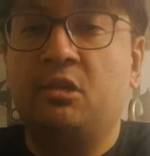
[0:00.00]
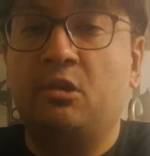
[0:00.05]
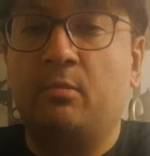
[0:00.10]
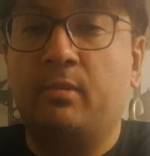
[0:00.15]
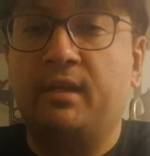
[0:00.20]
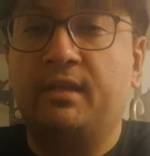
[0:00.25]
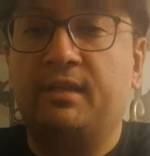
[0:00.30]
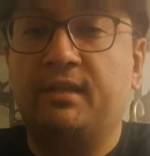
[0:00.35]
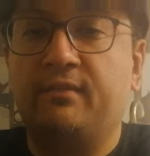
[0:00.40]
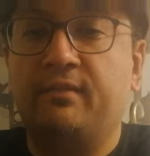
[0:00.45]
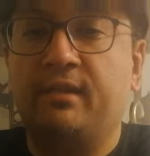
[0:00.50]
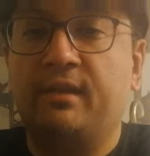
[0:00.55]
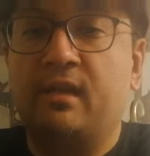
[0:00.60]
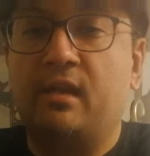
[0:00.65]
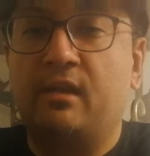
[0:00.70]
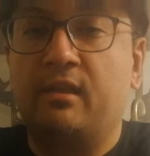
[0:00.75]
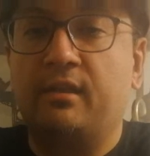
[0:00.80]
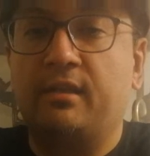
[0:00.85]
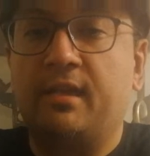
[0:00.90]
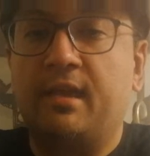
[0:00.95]
or by leaving it
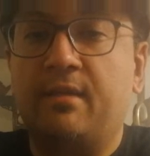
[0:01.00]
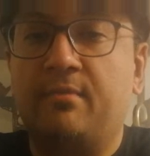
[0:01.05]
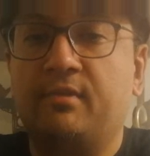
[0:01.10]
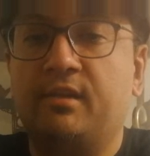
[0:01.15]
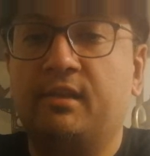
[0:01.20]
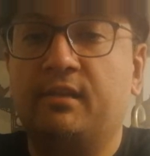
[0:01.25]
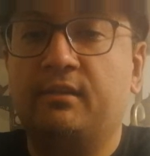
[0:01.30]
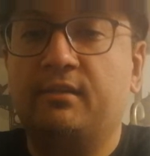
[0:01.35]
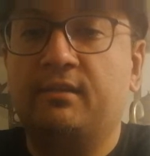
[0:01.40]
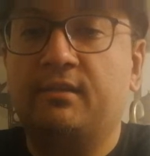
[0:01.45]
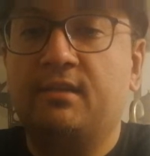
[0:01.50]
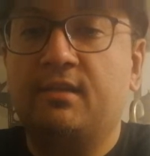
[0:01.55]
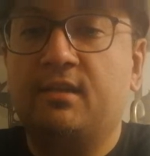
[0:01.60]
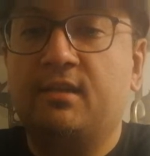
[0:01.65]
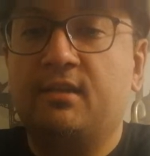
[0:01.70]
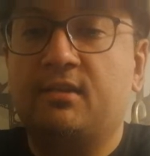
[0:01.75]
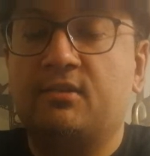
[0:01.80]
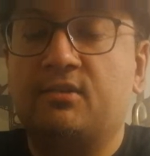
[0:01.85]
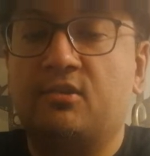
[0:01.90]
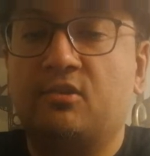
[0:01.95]
out of the cabinet.
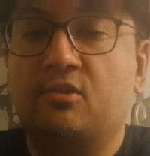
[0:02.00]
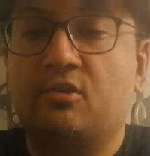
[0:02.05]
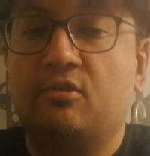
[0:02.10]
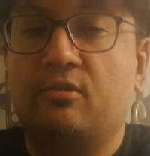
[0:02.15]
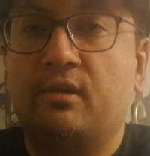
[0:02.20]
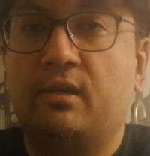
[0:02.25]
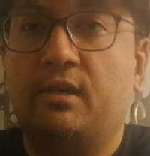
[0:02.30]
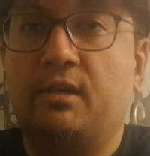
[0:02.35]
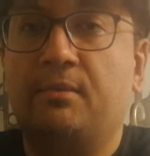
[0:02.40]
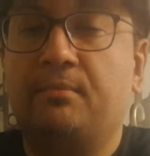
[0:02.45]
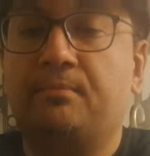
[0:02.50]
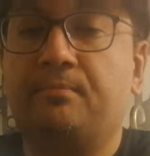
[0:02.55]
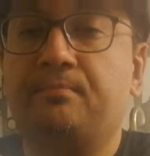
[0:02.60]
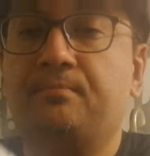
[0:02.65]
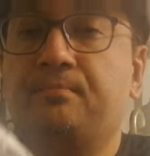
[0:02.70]
So